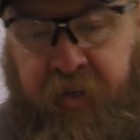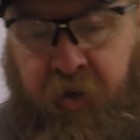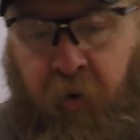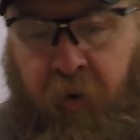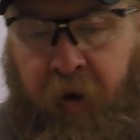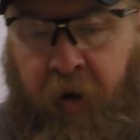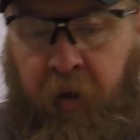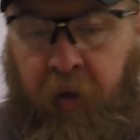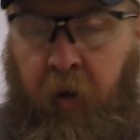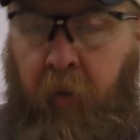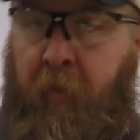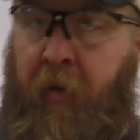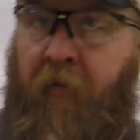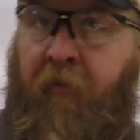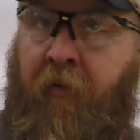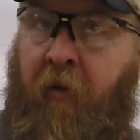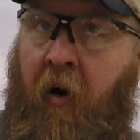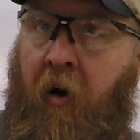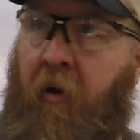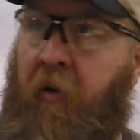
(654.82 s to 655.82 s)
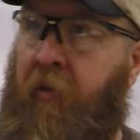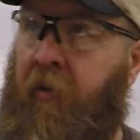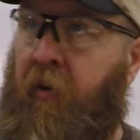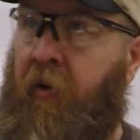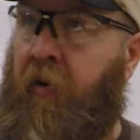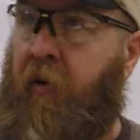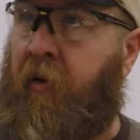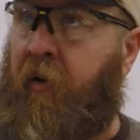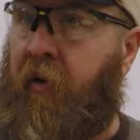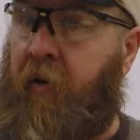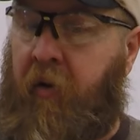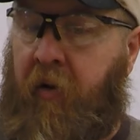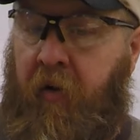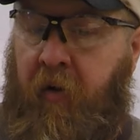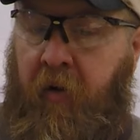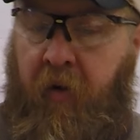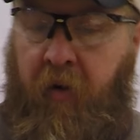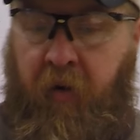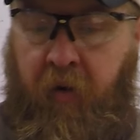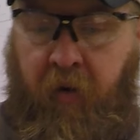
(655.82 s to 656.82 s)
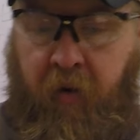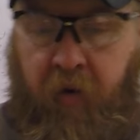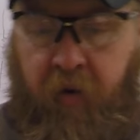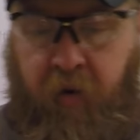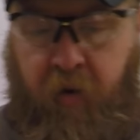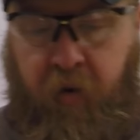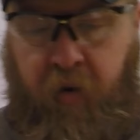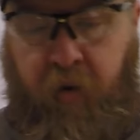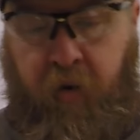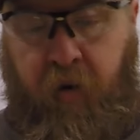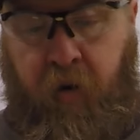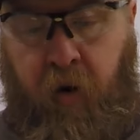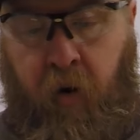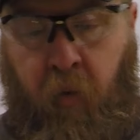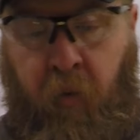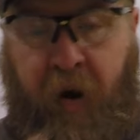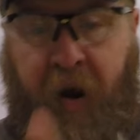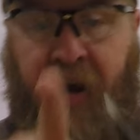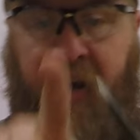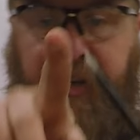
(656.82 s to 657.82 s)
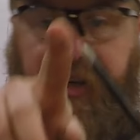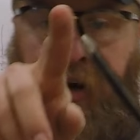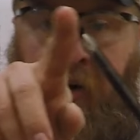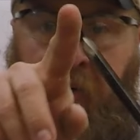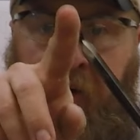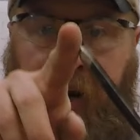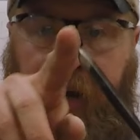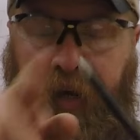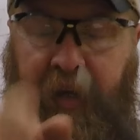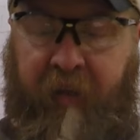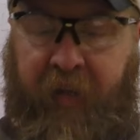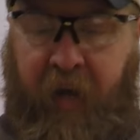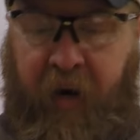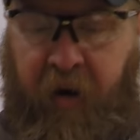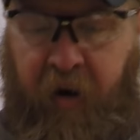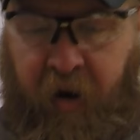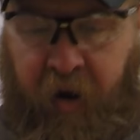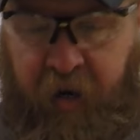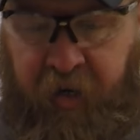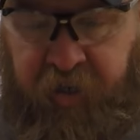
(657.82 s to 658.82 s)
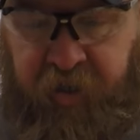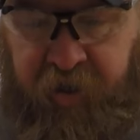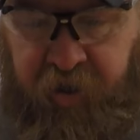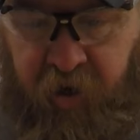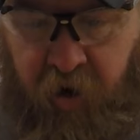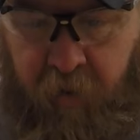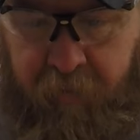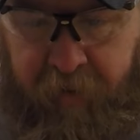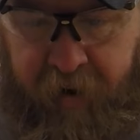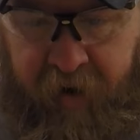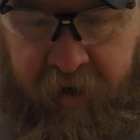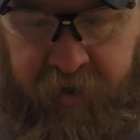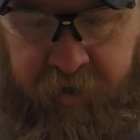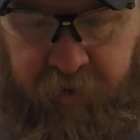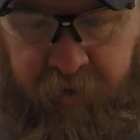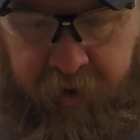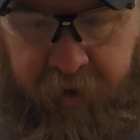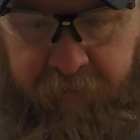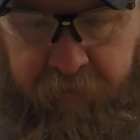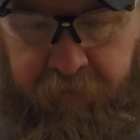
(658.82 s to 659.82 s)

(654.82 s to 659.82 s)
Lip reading: going a little bit farther away. So I'm going to get that nice sharp entry.